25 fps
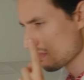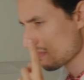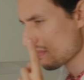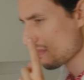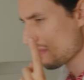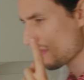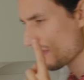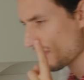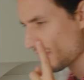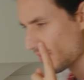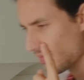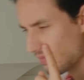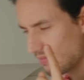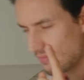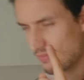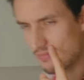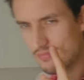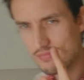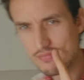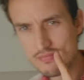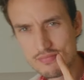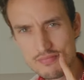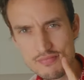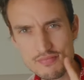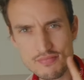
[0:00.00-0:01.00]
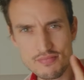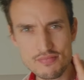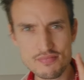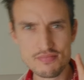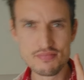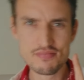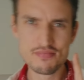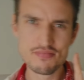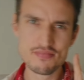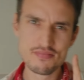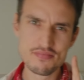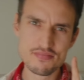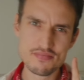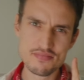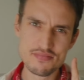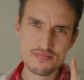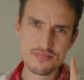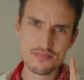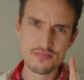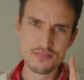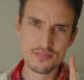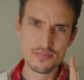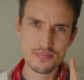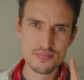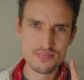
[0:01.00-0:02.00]
gotta change it up.
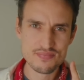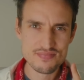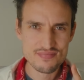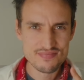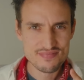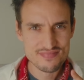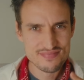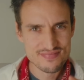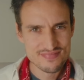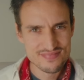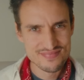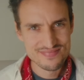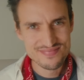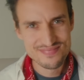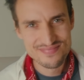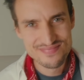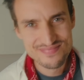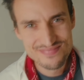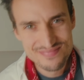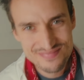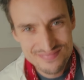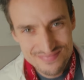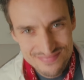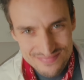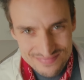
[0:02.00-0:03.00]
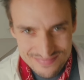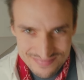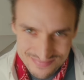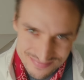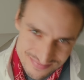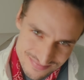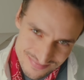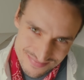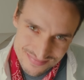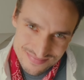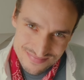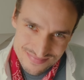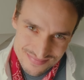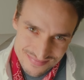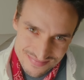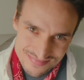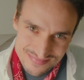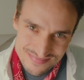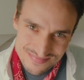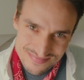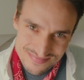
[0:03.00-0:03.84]
So let's do it a little bit